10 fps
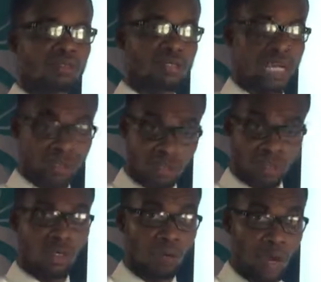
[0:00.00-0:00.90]
That's
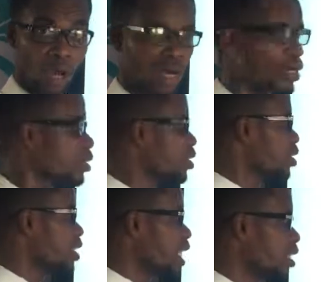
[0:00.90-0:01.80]
your power.
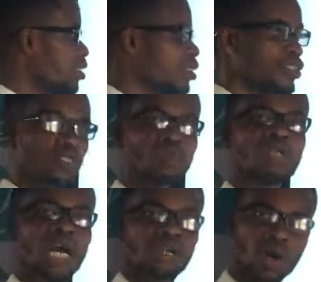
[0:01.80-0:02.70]
Then you
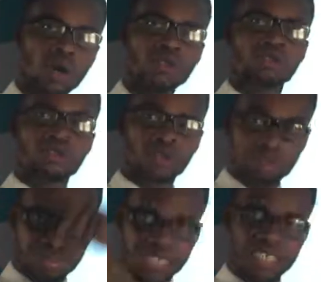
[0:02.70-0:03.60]
can also
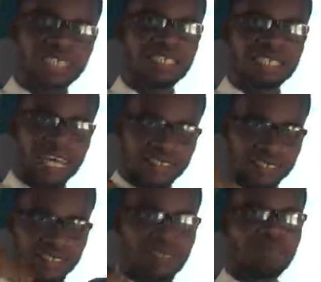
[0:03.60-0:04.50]
be in that
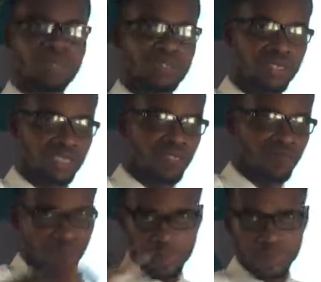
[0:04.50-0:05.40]
same position
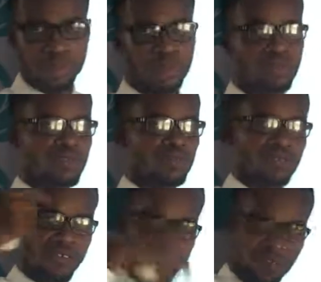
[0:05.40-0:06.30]
for people to
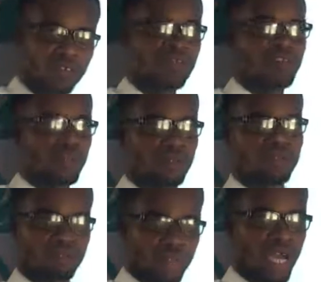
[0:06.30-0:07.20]
vote for you.
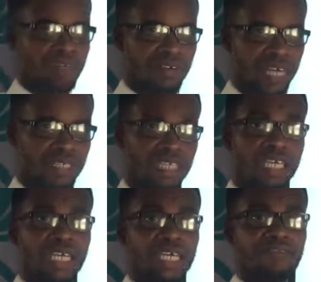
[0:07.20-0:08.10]
You have the right.
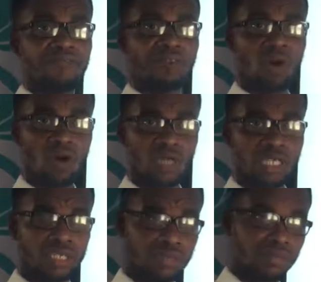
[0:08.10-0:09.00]
If
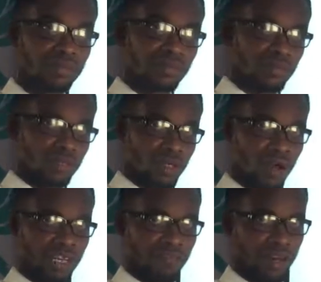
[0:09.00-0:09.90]
only you
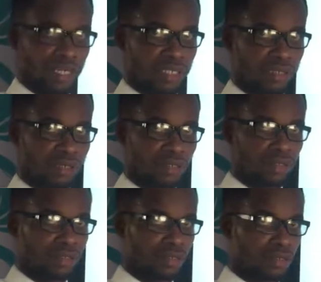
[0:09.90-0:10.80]
qualify,
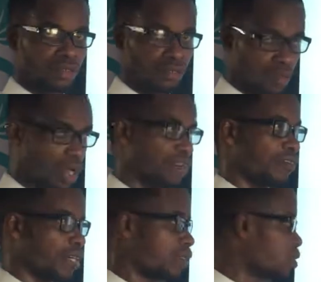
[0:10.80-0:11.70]
or
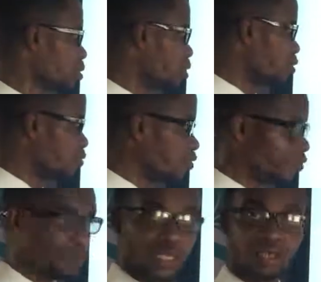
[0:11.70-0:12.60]
you
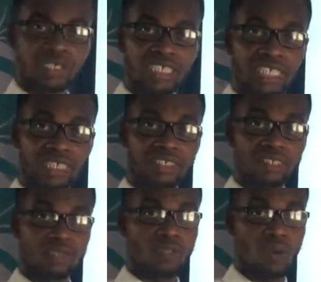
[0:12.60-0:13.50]
fulfilled the
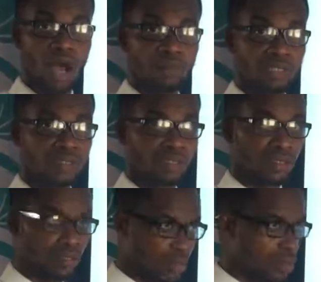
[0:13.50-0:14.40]
necessary requirements.
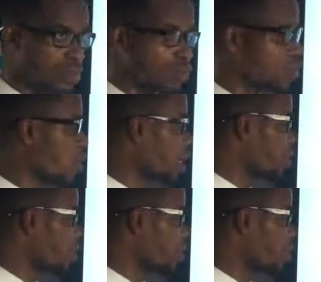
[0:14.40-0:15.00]
Why